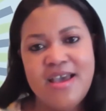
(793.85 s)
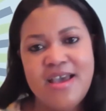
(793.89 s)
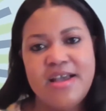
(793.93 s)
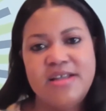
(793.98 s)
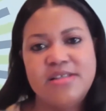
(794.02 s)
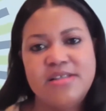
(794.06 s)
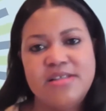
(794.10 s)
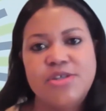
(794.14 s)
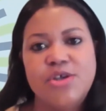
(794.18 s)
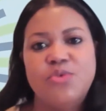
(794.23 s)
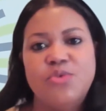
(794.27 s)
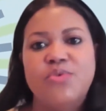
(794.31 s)

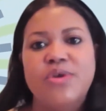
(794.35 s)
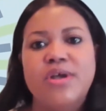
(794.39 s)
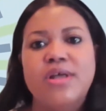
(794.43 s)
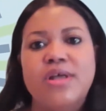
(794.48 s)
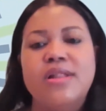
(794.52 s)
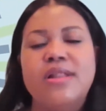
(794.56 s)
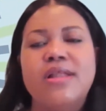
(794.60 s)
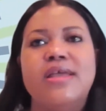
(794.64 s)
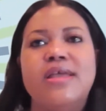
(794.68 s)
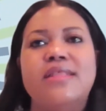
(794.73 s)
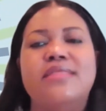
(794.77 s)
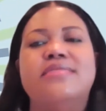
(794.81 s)
And to
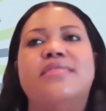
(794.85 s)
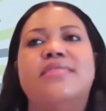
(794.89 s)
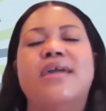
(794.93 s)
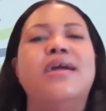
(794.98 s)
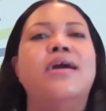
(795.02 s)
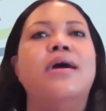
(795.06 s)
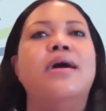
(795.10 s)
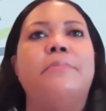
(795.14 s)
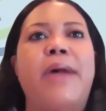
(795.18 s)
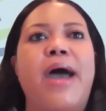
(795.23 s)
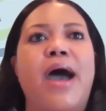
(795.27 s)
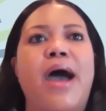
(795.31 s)
really
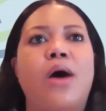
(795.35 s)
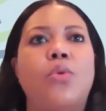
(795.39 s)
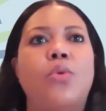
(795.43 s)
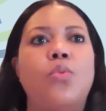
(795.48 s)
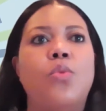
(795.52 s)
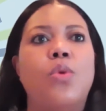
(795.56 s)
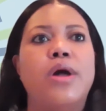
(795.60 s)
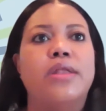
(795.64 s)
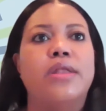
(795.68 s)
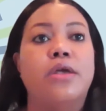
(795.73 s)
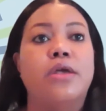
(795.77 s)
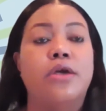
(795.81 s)
think about
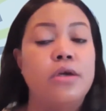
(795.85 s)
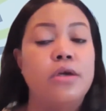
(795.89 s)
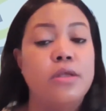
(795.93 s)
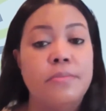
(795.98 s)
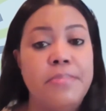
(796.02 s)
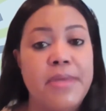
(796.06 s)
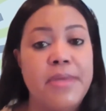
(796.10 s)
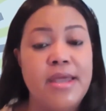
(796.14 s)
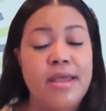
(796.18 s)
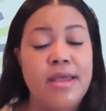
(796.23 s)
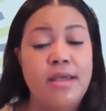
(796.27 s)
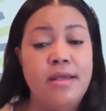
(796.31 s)
what
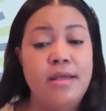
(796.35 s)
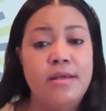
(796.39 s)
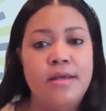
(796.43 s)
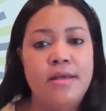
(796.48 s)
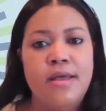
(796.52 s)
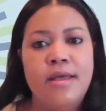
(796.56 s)
could be